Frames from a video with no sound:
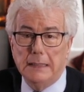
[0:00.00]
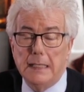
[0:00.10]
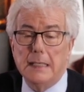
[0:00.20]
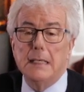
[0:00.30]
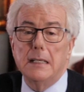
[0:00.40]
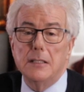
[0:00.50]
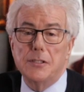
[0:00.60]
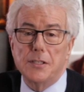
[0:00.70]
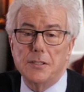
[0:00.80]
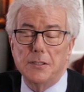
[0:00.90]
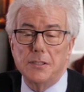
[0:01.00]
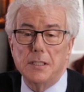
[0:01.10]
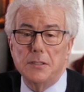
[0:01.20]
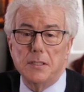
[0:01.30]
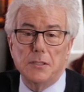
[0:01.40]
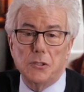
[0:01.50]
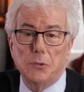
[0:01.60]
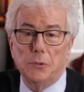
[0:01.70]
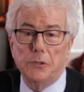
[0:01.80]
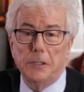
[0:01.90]
and inconsistencies in the
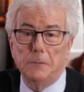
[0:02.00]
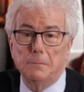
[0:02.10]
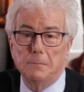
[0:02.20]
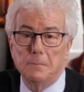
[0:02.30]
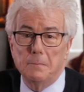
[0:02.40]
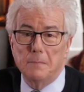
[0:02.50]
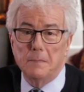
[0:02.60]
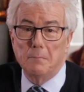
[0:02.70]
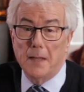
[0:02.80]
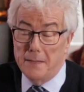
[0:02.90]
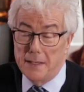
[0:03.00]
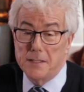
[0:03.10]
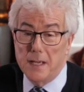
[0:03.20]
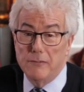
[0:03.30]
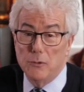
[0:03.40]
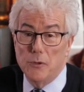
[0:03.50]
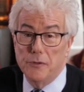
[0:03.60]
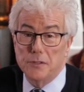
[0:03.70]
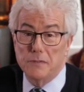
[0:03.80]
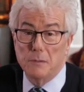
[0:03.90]
story, and they save authors